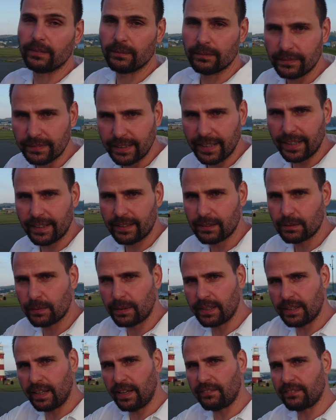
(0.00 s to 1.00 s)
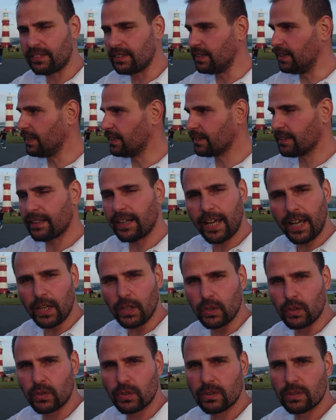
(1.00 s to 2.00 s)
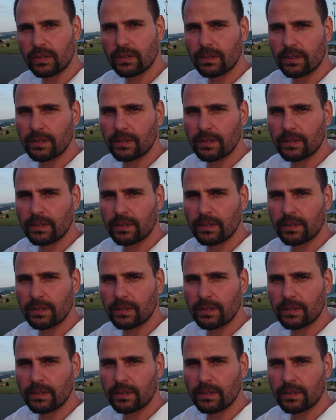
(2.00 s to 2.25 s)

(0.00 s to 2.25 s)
next we can have the letter H